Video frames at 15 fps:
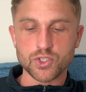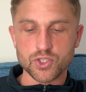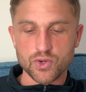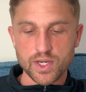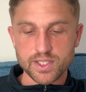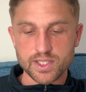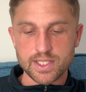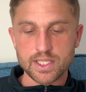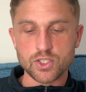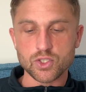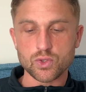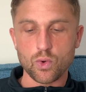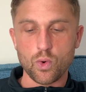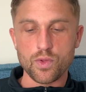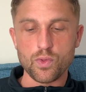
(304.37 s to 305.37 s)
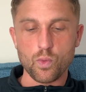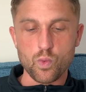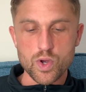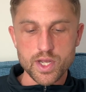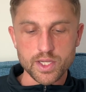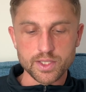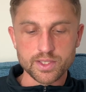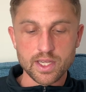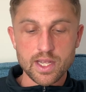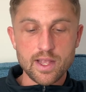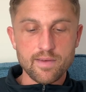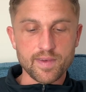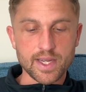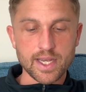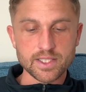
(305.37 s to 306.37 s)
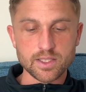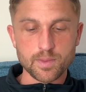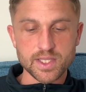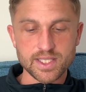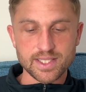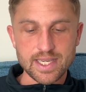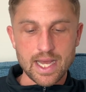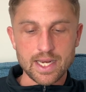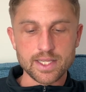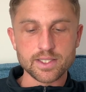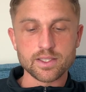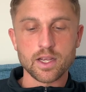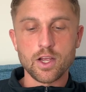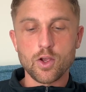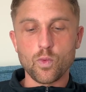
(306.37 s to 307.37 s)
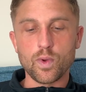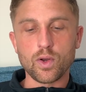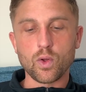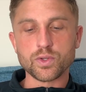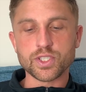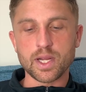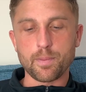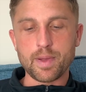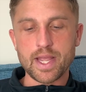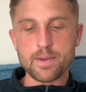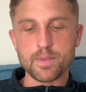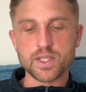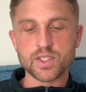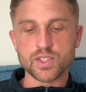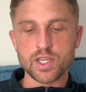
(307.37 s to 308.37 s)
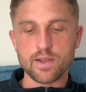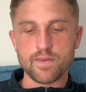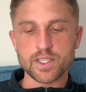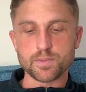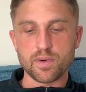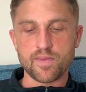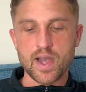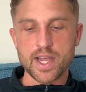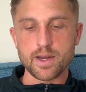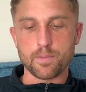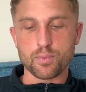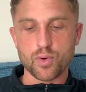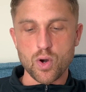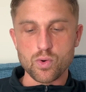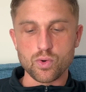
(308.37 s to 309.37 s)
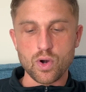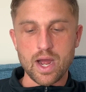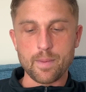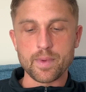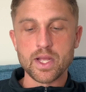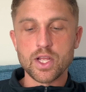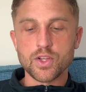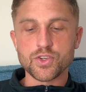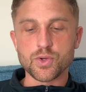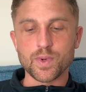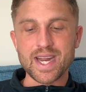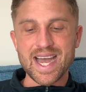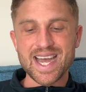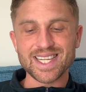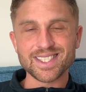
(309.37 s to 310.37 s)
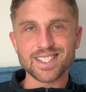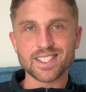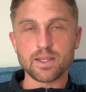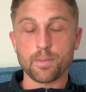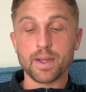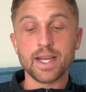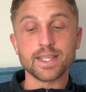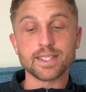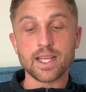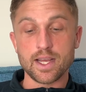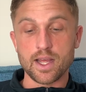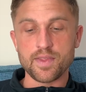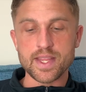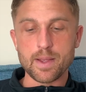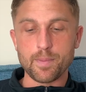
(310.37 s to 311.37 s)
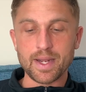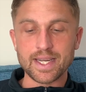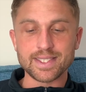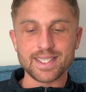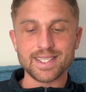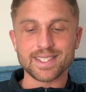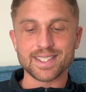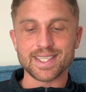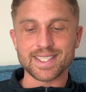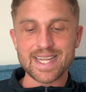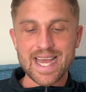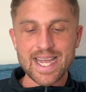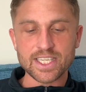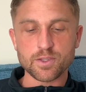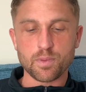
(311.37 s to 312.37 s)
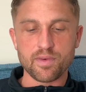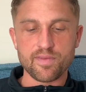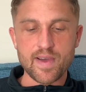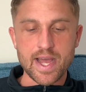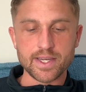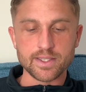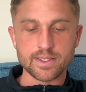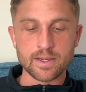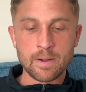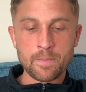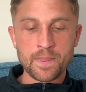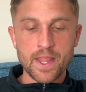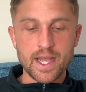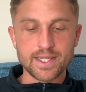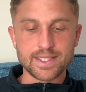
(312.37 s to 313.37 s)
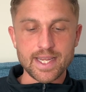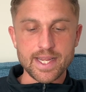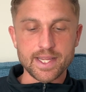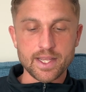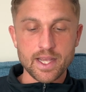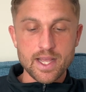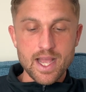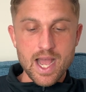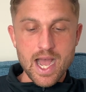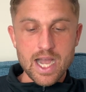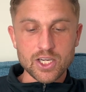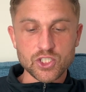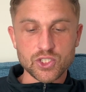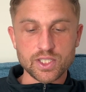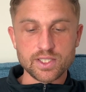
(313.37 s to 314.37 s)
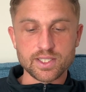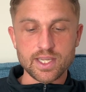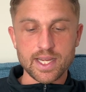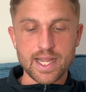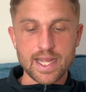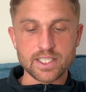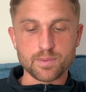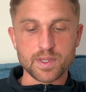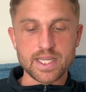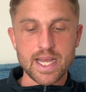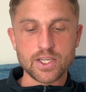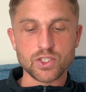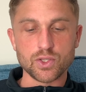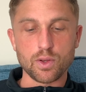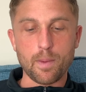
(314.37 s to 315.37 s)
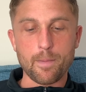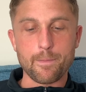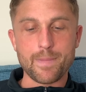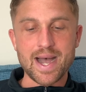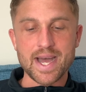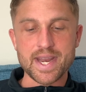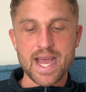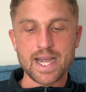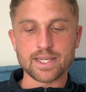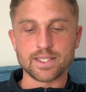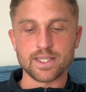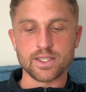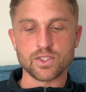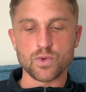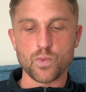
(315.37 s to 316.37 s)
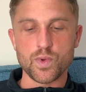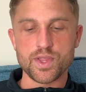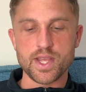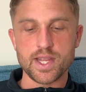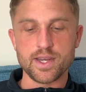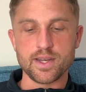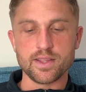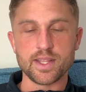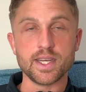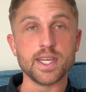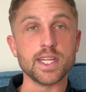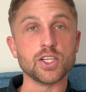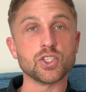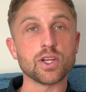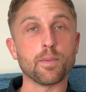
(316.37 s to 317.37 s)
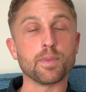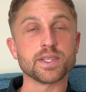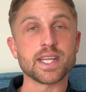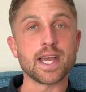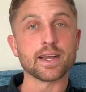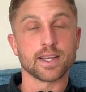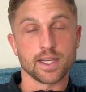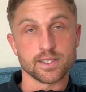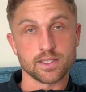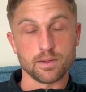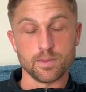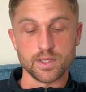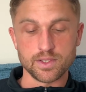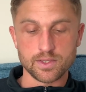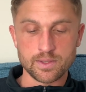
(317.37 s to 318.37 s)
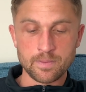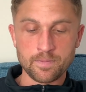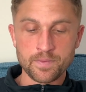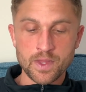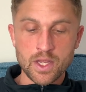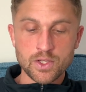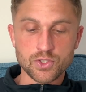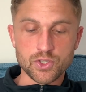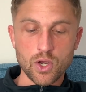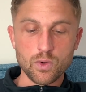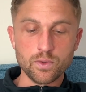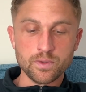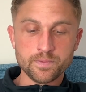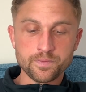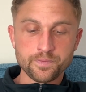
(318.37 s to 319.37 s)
trusted store in the world for customers and sellers, we're launching a payment service provider program to enhance the ability to detect, prevent, and take actions against potential bad actors within the niche and protect customers. So,